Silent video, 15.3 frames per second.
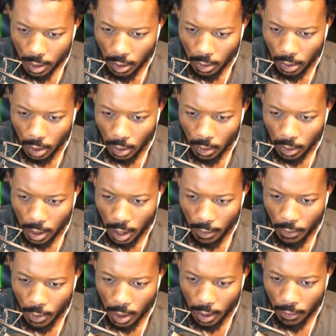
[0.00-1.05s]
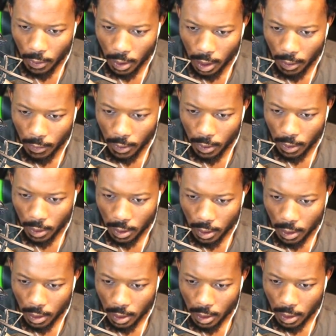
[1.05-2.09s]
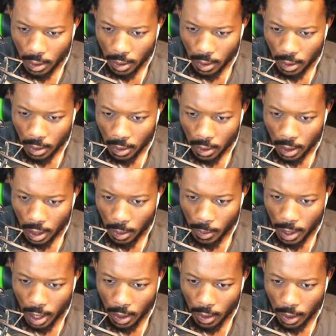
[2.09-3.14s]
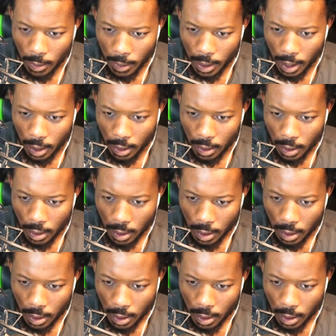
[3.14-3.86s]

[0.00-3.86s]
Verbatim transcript: Oh no, careful, careful, careful. Here we go, here we go.